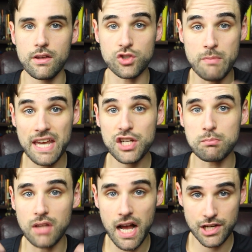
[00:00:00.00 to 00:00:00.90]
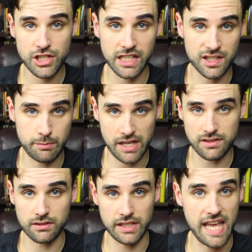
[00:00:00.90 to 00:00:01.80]
So managed blockchain is
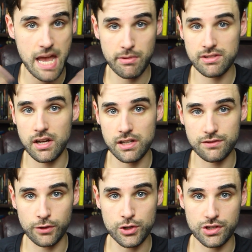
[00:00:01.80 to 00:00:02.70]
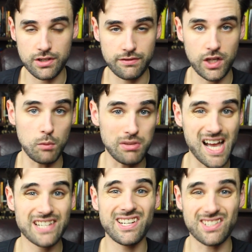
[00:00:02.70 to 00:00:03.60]
basically Amazon's version of, you know,
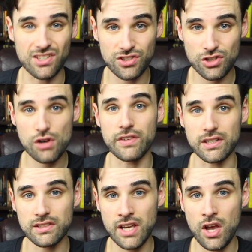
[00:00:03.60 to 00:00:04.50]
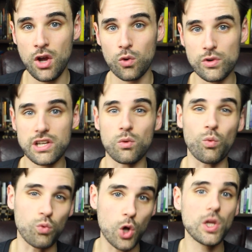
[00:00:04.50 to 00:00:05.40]
blockchain as a service where you
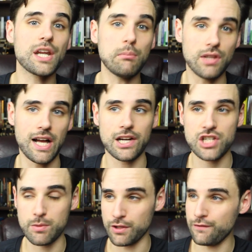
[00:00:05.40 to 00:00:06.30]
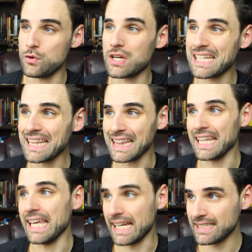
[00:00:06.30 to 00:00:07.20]
can roll out a blockchain with a few
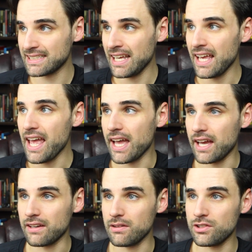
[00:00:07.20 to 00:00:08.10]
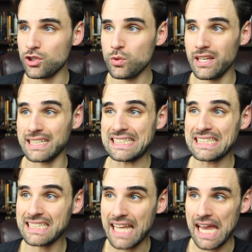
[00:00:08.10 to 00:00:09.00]
clicks and do it in a
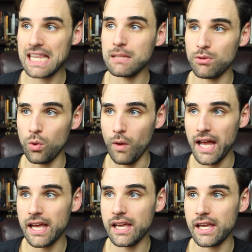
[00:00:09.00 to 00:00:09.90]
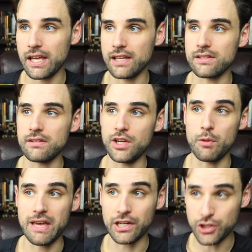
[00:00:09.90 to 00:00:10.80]
scalable way and, you
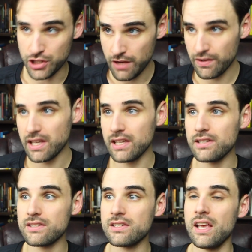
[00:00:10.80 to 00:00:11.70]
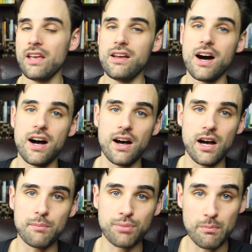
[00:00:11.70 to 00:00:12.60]
know, manage certificates,
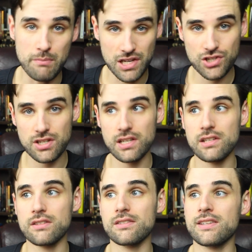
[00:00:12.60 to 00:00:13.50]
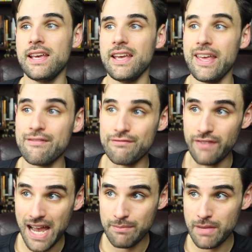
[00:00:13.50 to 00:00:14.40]
uh, permissions,
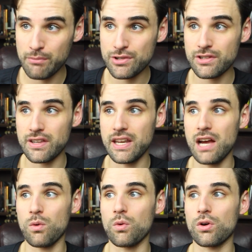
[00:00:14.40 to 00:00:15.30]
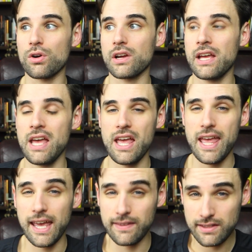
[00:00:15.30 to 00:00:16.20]
invite members to the network.
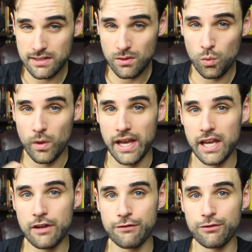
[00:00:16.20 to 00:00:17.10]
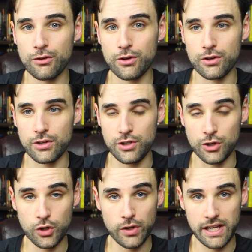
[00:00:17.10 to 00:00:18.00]
And this is a way for you
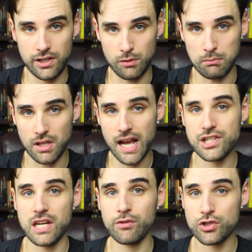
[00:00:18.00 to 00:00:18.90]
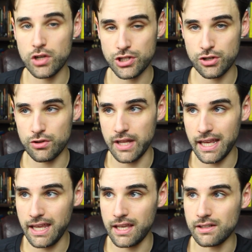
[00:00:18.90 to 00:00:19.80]
to create, you know, blockchain infrastructure
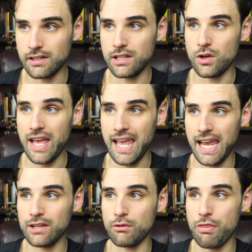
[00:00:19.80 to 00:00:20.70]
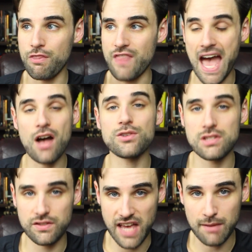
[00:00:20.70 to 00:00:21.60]
that can, you know, handle
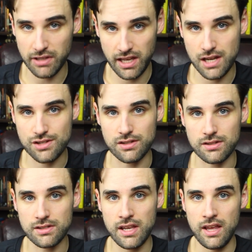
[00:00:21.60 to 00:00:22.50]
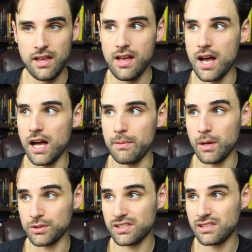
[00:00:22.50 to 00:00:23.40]
thousands of applications um,
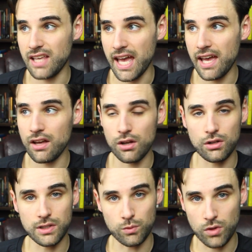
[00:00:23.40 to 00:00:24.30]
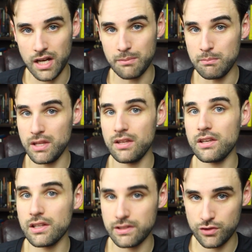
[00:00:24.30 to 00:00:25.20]
that will scale and run
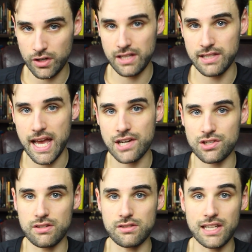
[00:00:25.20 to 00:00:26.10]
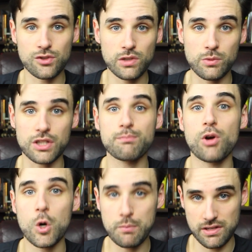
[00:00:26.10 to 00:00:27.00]
millions of transactions. That's really what its
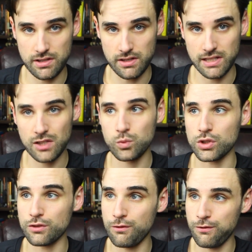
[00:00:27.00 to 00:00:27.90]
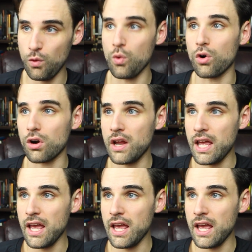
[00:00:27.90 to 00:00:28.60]
purpose is. That's what it's for.